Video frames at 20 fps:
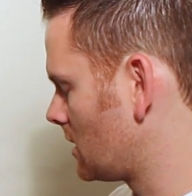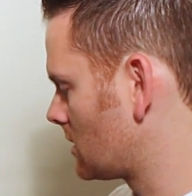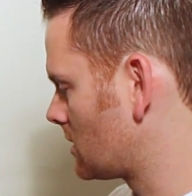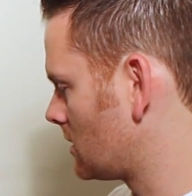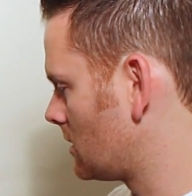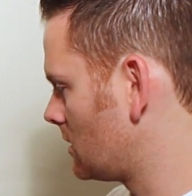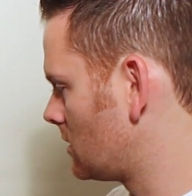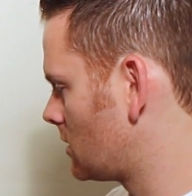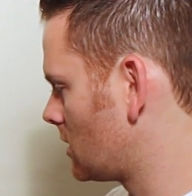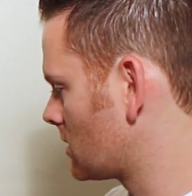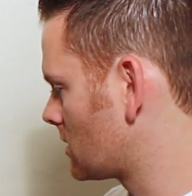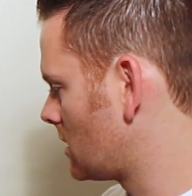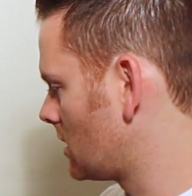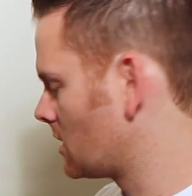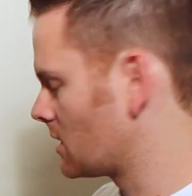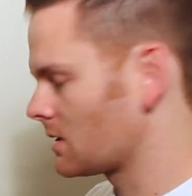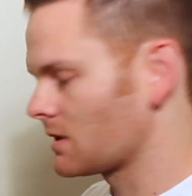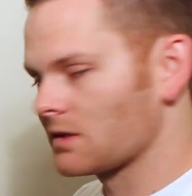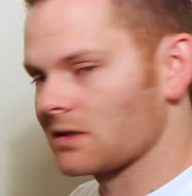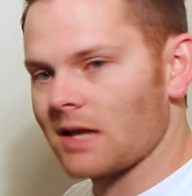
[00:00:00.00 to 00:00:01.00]

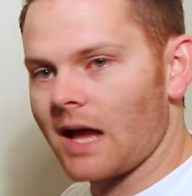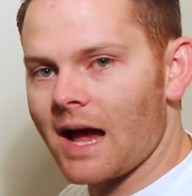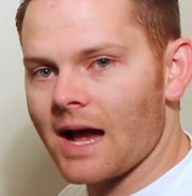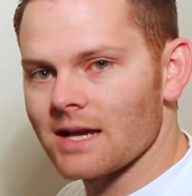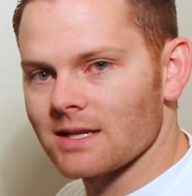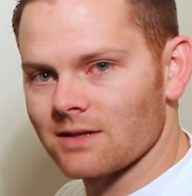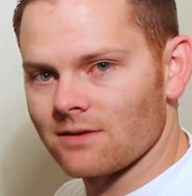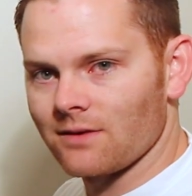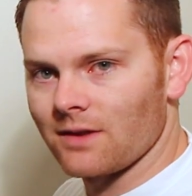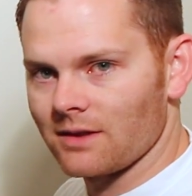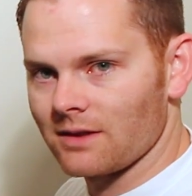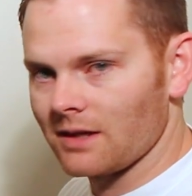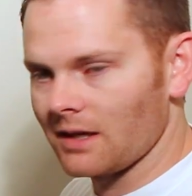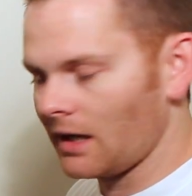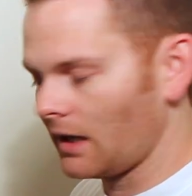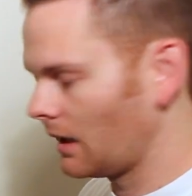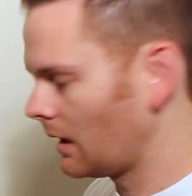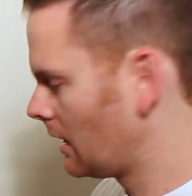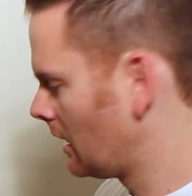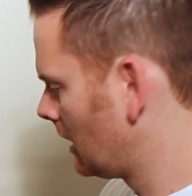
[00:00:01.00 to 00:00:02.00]
the size of the
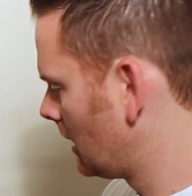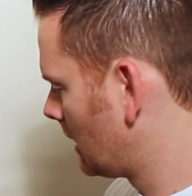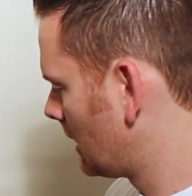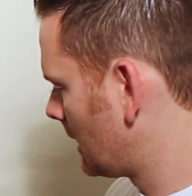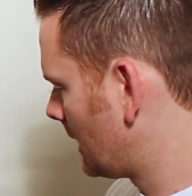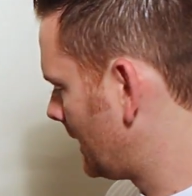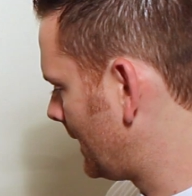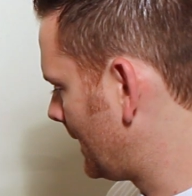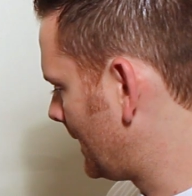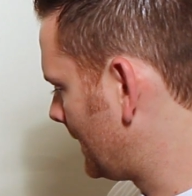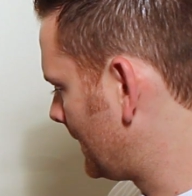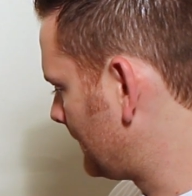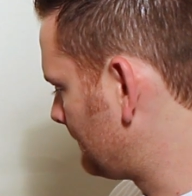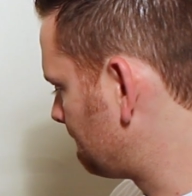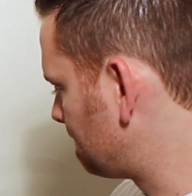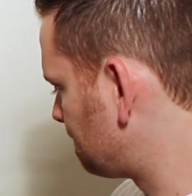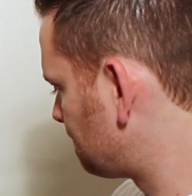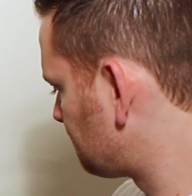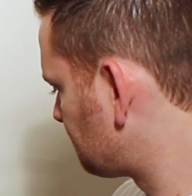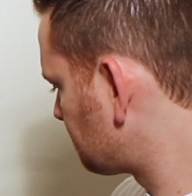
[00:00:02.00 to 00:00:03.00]
thing.
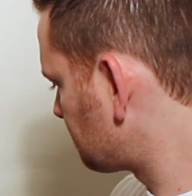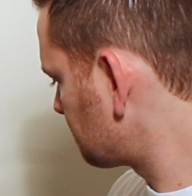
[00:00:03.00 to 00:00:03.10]
And